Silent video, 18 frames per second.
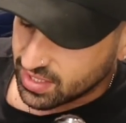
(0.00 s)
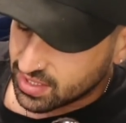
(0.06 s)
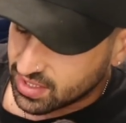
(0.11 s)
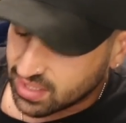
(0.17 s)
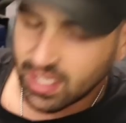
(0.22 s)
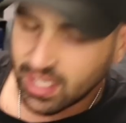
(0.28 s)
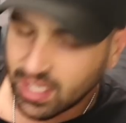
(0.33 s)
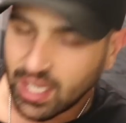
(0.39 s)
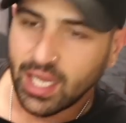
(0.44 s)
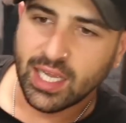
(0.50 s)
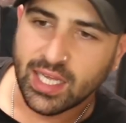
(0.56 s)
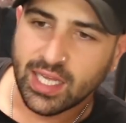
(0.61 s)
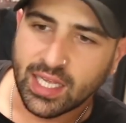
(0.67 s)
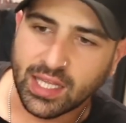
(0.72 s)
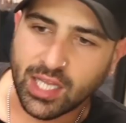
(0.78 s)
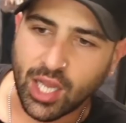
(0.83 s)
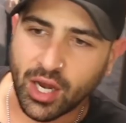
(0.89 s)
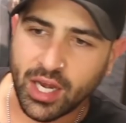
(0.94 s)
list.
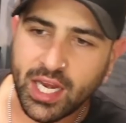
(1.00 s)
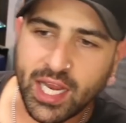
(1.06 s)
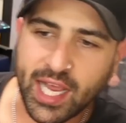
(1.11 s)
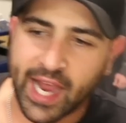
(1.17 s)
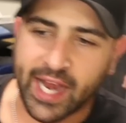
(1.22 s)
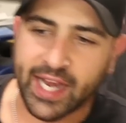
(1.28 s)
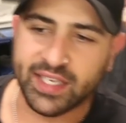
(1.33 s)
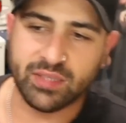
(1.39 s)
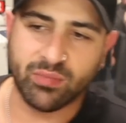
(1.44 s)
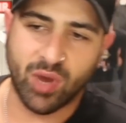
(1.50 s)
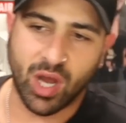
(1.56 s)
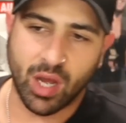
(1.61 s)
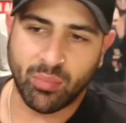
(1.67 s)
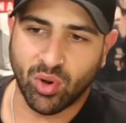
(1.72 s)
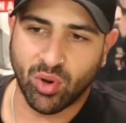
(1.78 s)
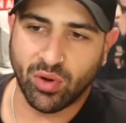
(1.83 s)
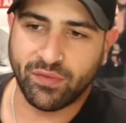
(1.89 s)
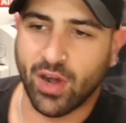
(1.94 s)
The only gain is in my
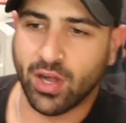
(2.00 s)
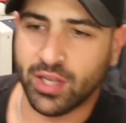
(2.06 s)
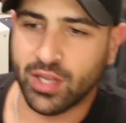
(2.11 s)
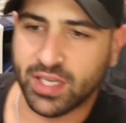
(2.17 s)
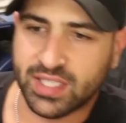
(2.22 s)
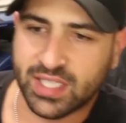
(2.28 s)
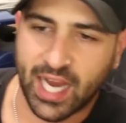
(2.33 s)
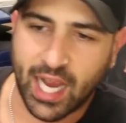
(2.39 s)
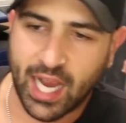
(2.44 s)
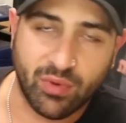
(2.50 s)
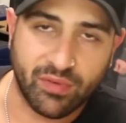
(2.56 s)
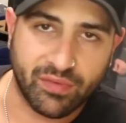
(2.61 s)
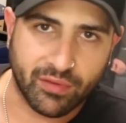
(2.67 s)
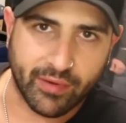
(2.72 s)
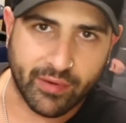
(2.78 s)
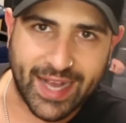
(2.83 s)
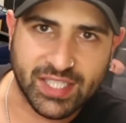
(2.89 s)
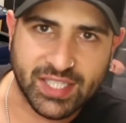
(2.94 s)
portfolio today with
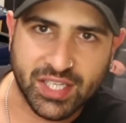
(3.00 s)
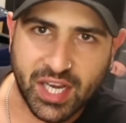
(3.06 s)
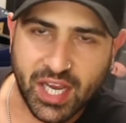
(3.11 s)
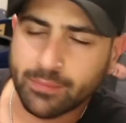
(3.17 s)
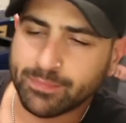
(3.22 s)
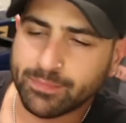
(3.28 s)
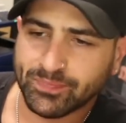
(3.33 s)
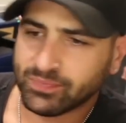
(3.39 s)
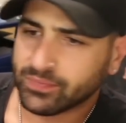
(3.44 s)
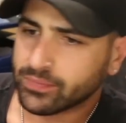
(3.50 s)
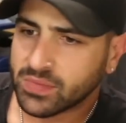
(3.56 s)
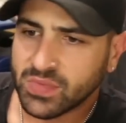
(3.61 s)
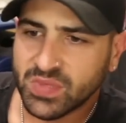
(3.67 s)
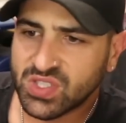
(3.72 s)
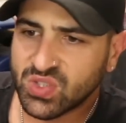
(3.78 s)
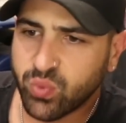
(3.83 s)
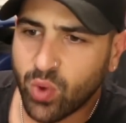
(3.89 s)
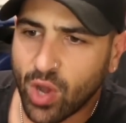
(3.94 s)
Veracity.
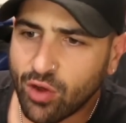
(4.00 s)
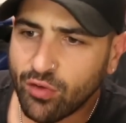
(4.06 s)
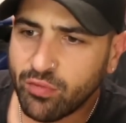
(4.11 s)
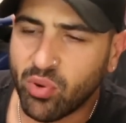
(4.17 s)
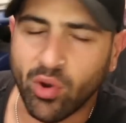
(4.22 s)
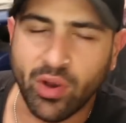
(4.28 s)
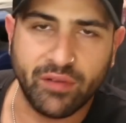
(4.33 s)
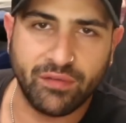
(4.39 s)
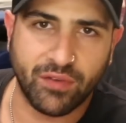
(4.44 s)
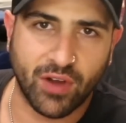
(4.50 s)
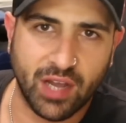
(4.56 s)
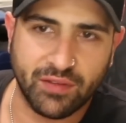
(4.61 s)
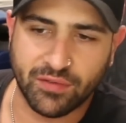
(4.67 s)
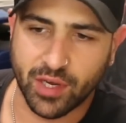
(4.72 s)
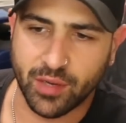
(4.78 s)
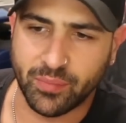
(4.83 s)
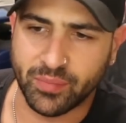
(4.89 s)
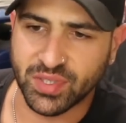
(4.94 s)

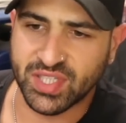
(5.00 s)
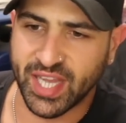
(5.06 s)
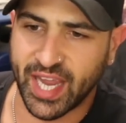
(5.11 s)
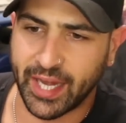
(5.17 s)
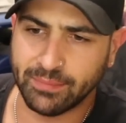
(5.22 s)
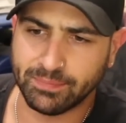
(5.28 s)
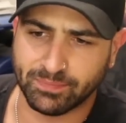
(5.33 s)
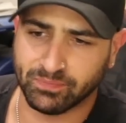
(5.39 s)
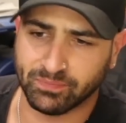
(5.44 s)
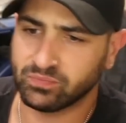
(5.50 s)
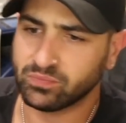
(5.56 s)
12.53%.